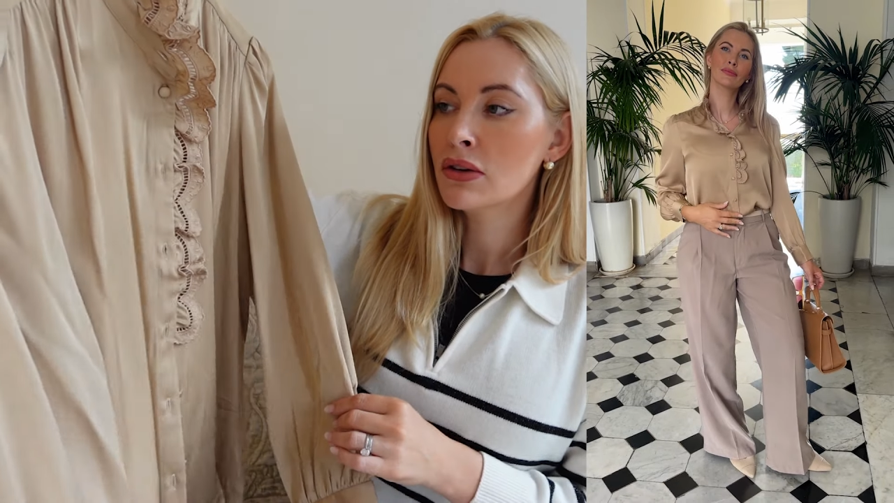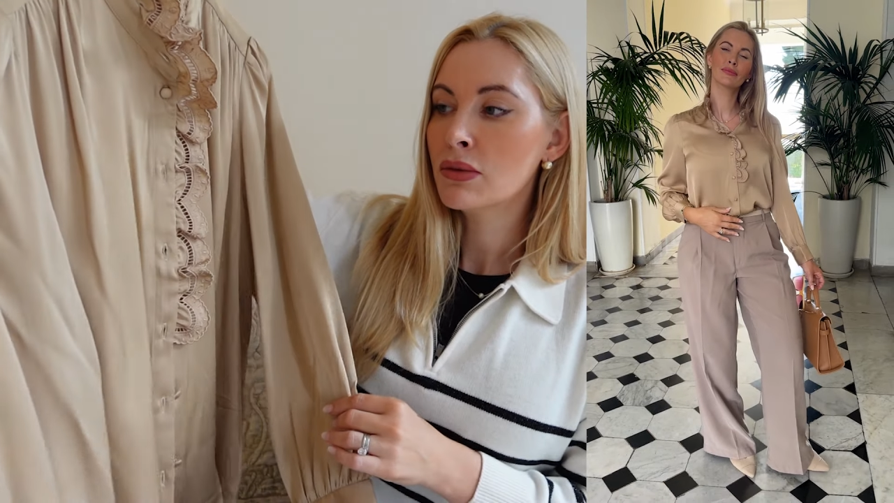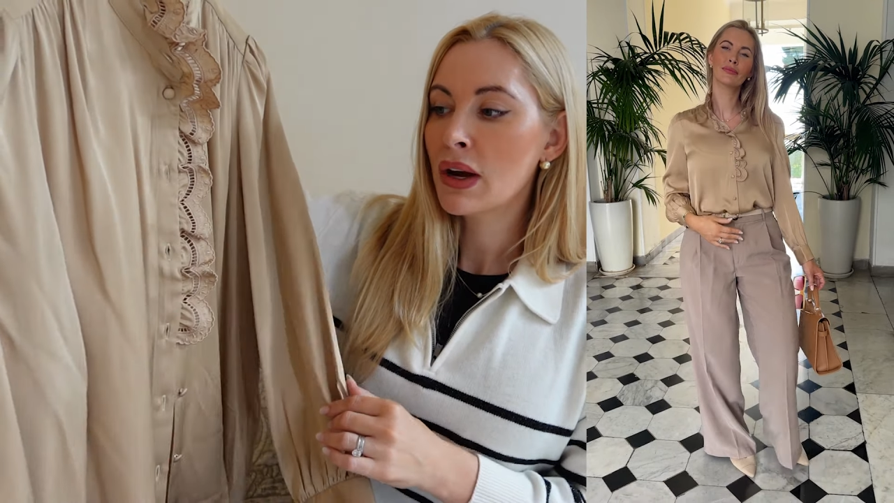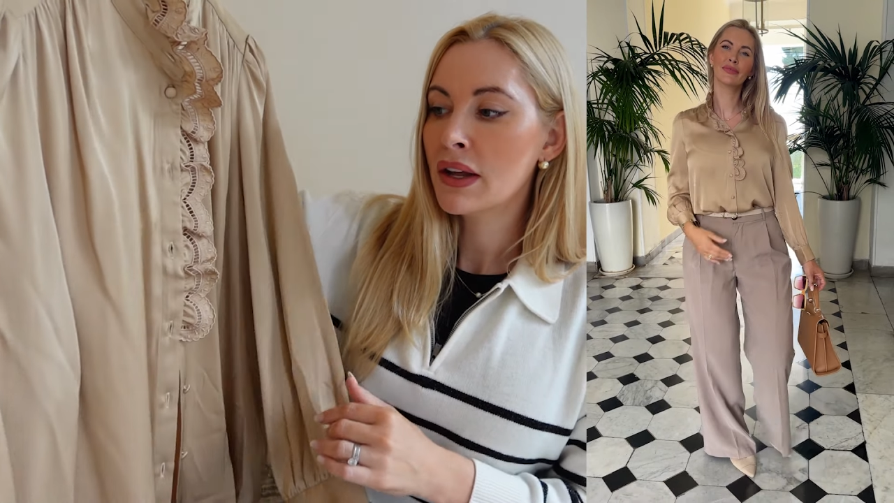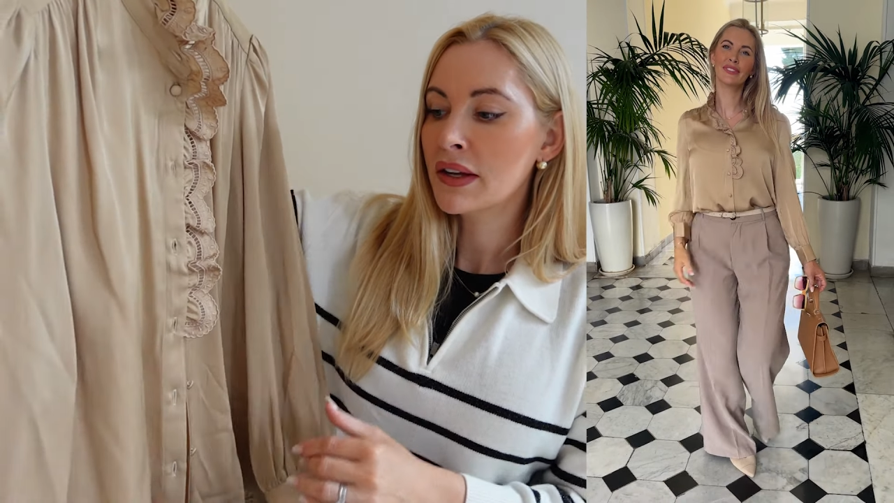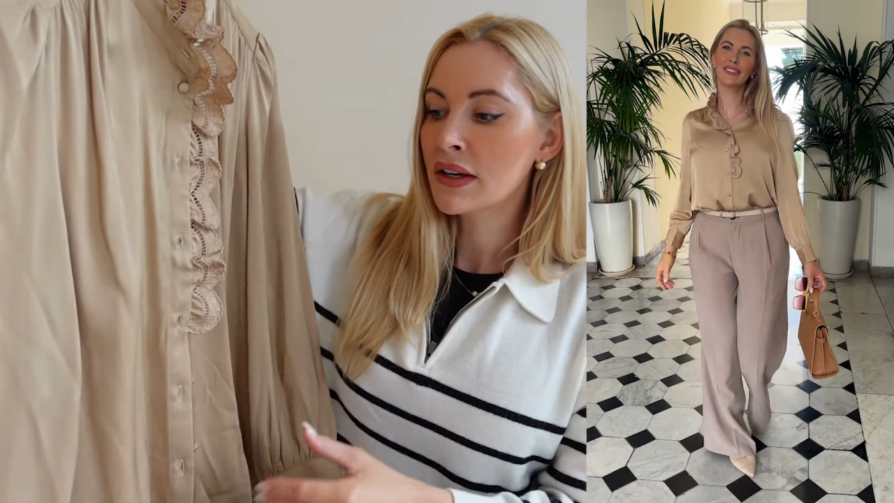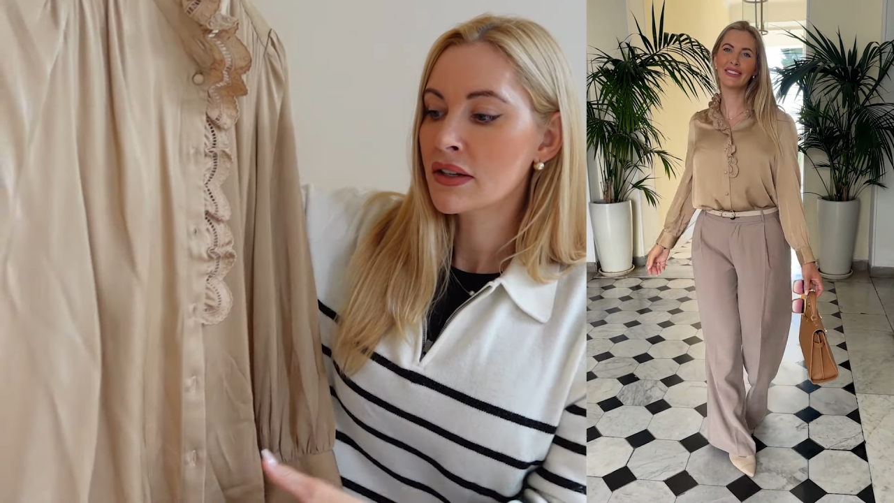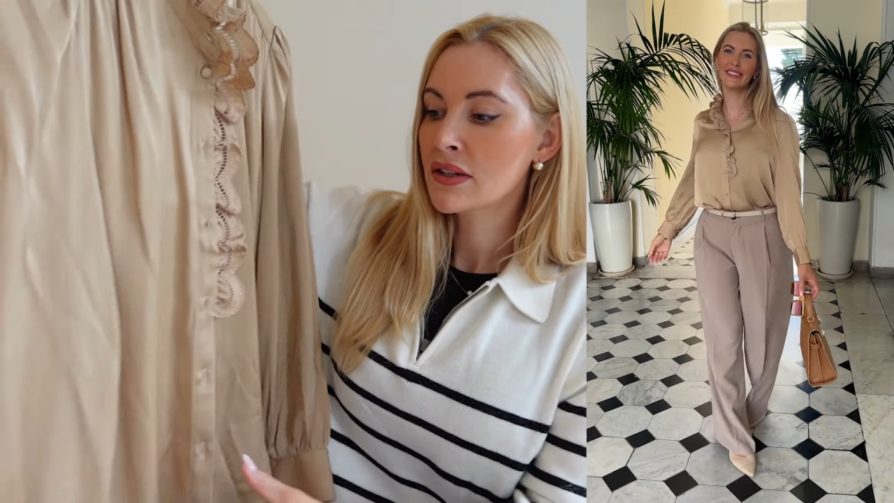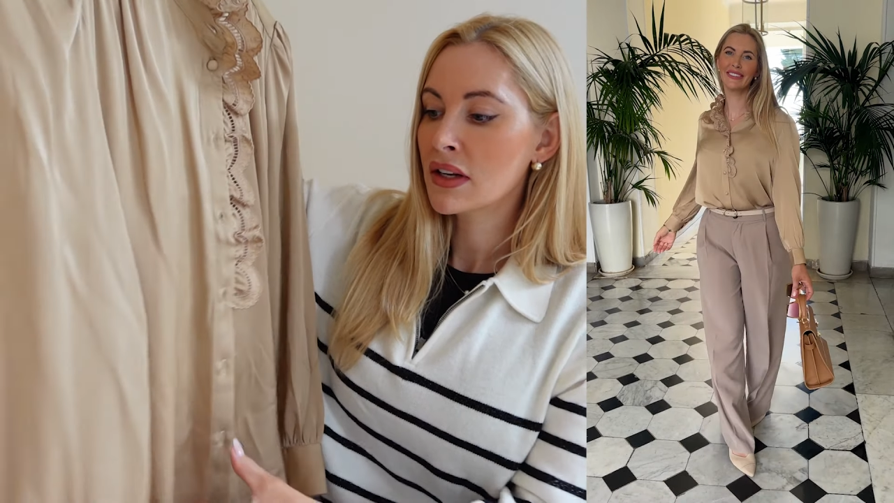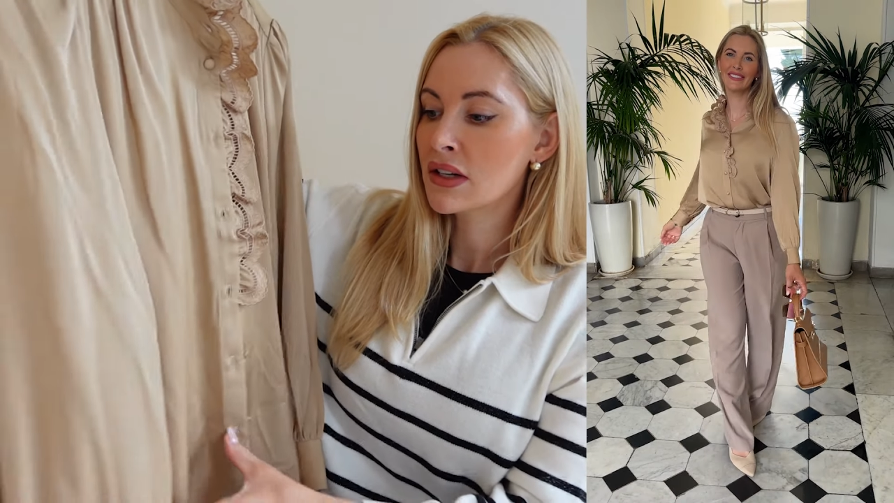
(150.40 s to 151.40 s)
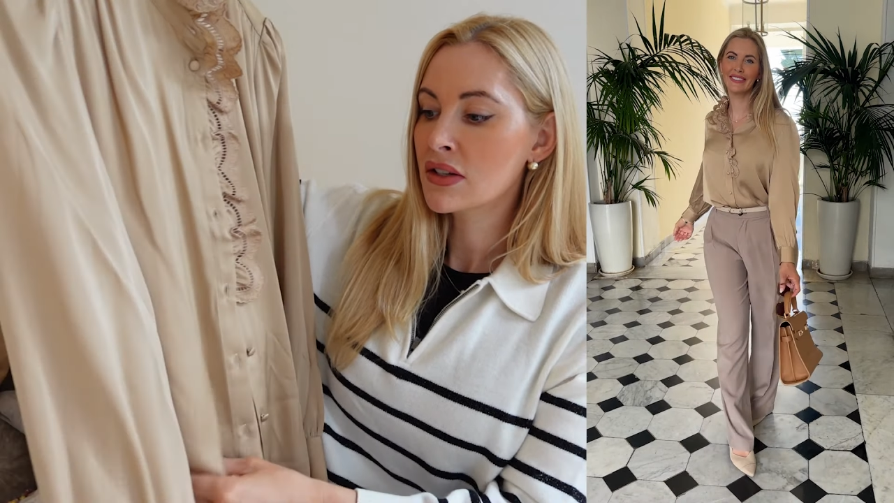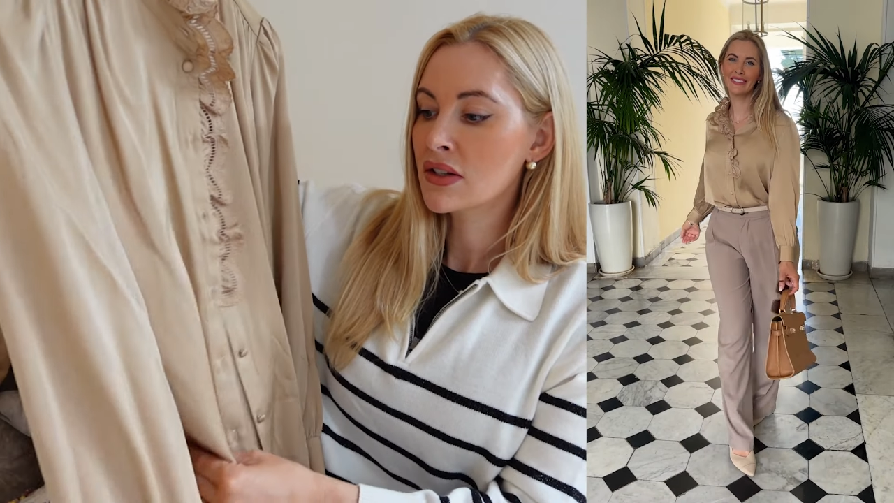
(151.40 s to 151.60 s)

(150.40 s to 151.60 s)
could wear this in